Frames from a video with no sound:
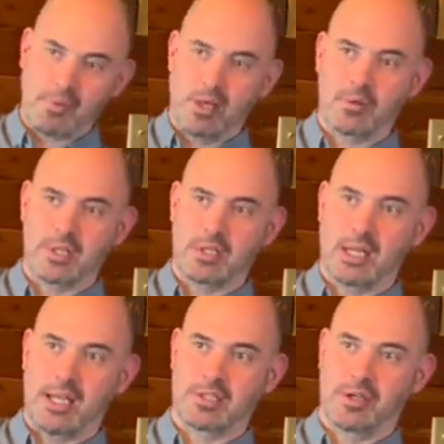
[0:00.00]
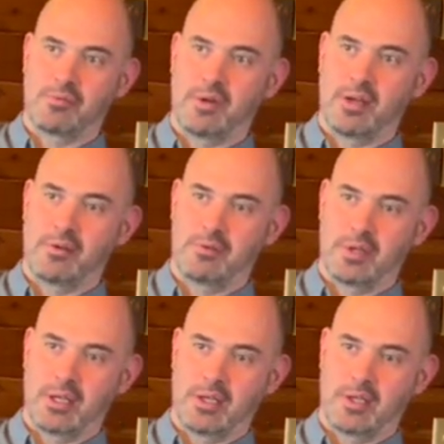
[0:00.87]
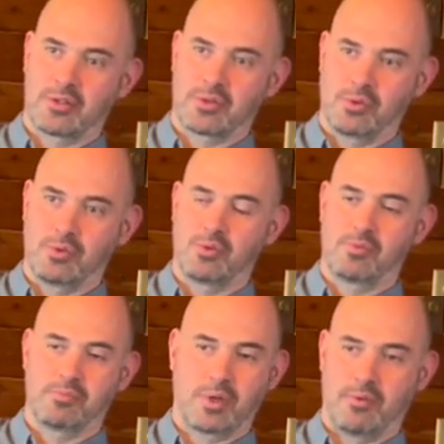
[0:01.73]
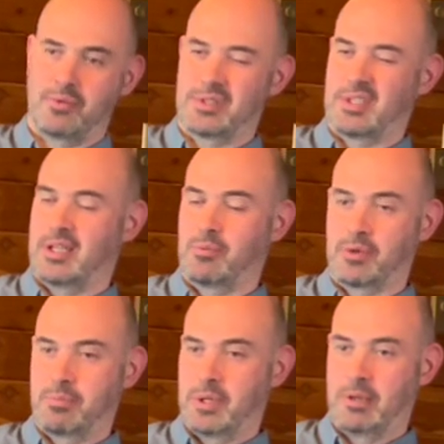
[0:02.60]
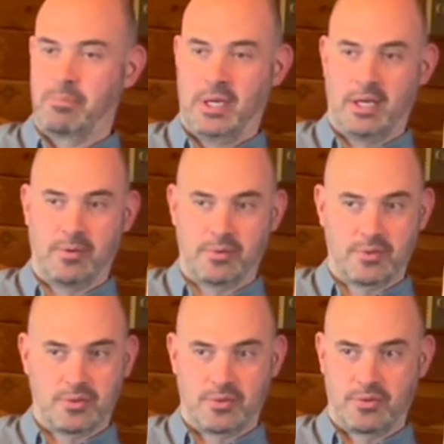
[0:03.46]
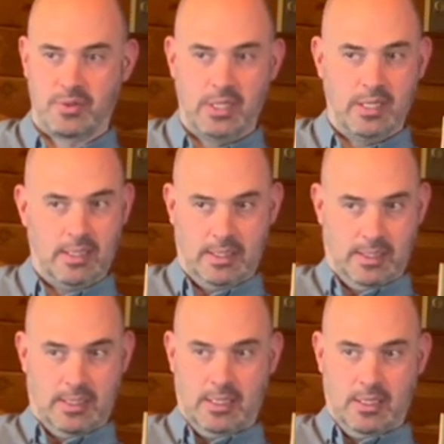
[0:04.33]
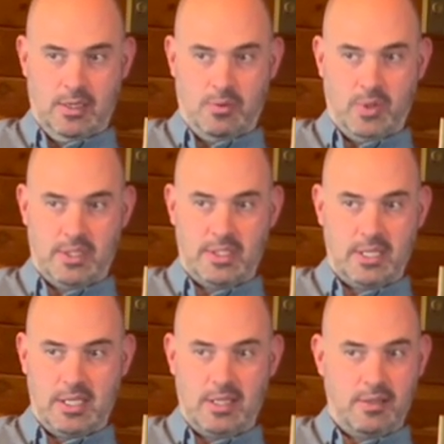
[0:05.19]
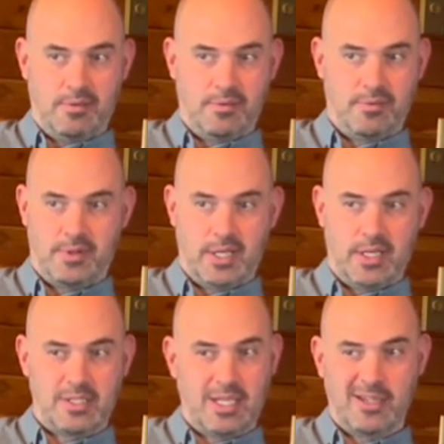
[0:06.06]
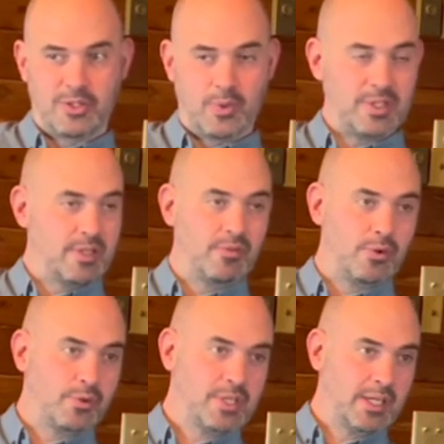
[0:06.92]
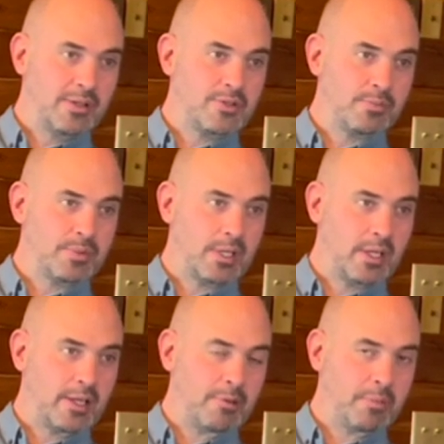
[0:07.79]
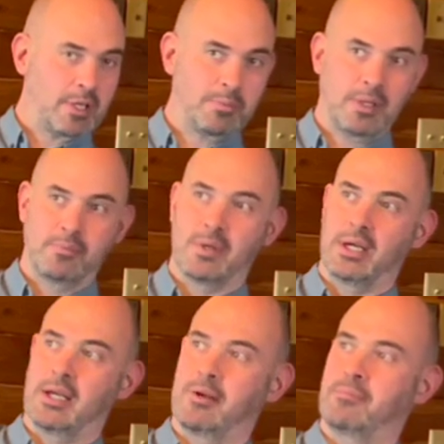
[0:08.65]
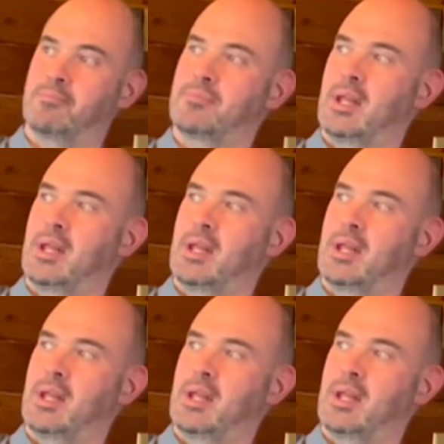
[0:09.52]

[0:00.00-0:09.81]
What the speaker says: It was at the Glasgow Vet School conference, and it would have been about 2013, 2014, something like that maybe. And